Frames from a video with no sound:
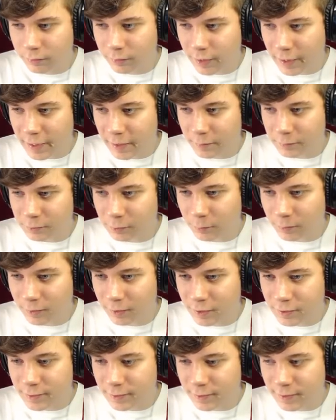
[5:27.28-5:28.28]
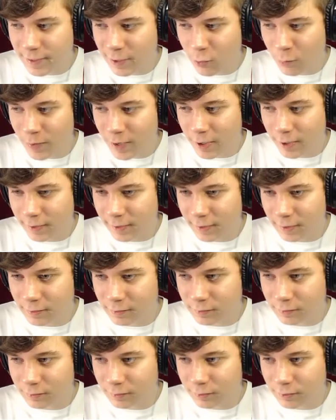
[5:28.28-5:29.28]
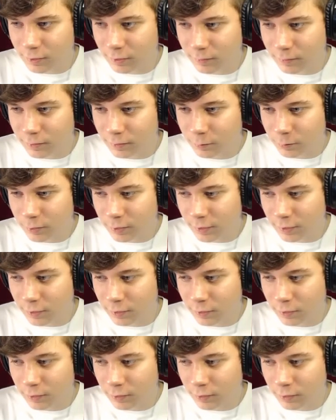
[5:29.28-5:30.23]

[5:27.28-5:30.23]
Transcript: Down, so we can actually nail barricades and stuff. That's pretty...